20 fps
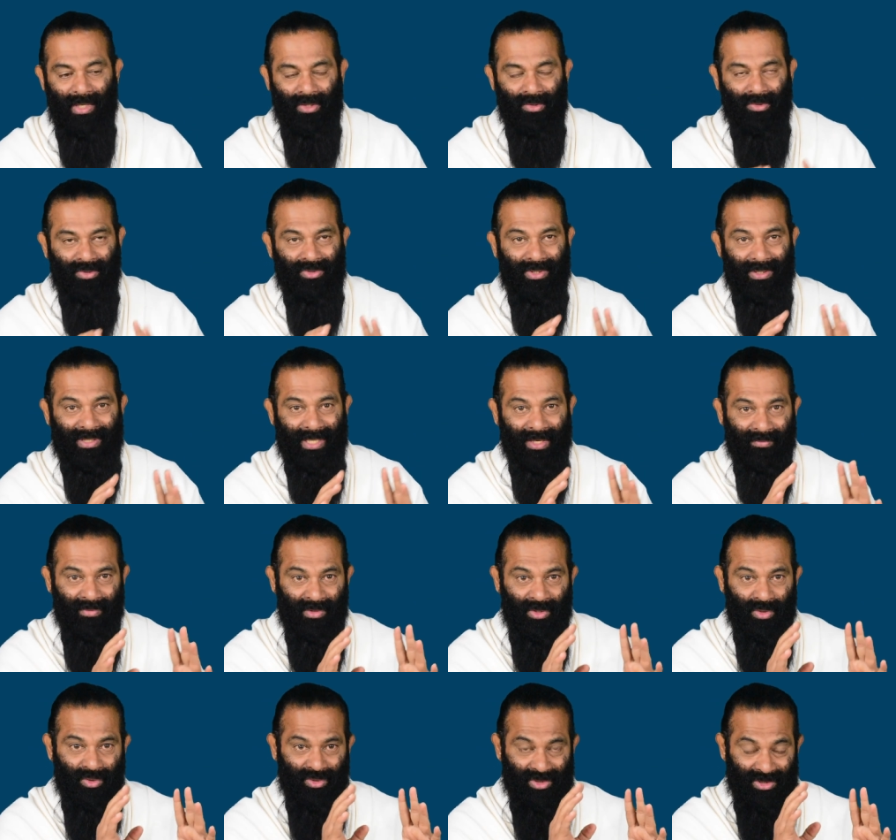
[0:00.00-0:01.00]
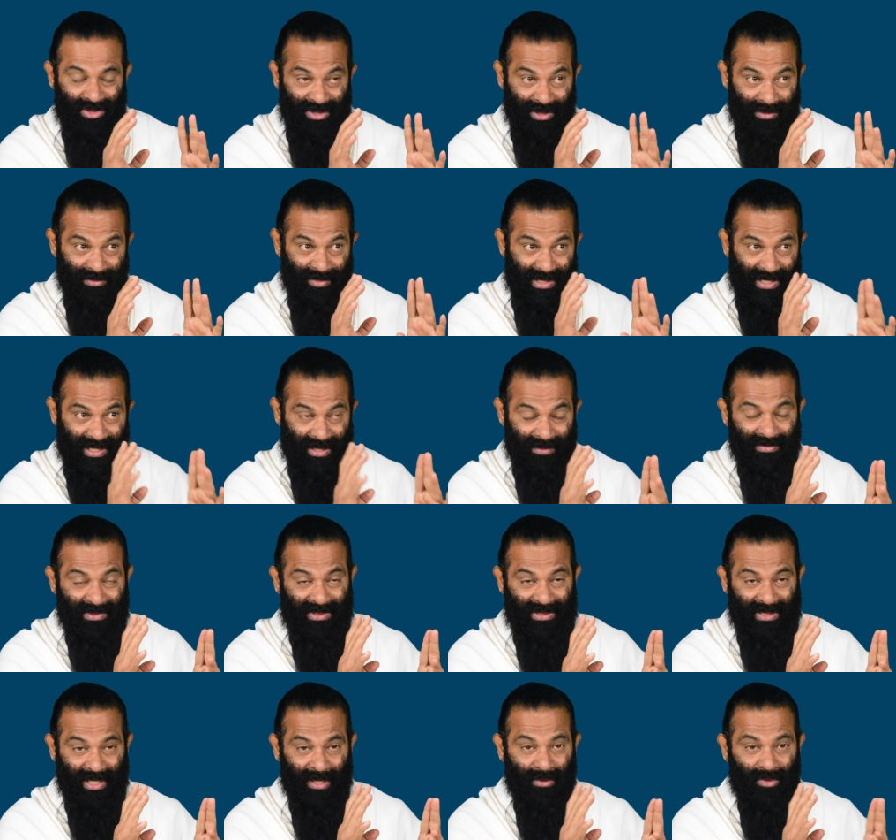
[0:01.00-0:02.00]
you should never use the term
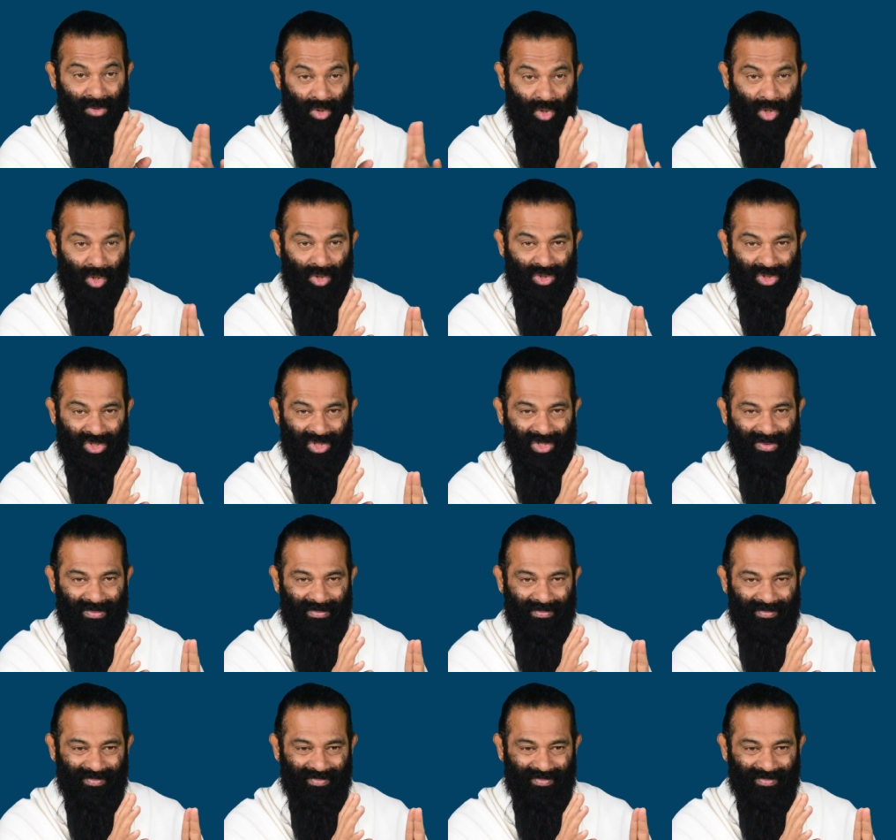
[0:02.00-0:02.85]
himsake, torture.